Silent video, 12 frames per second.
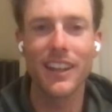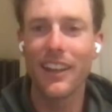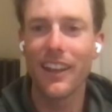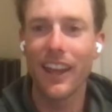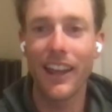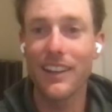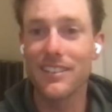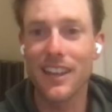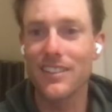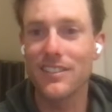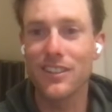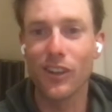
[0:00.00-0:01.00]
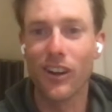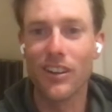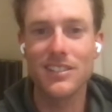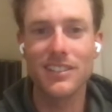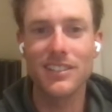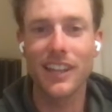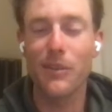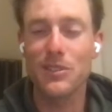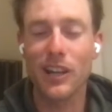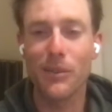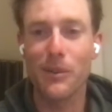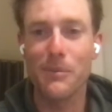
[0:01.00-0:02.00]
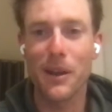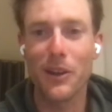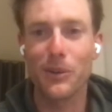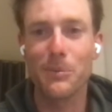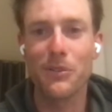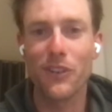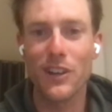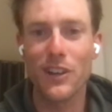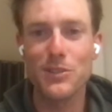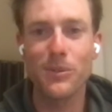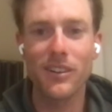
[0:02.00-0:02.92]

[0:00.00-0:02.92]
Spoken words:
and to yachts, and that was kind of where my group of friends were.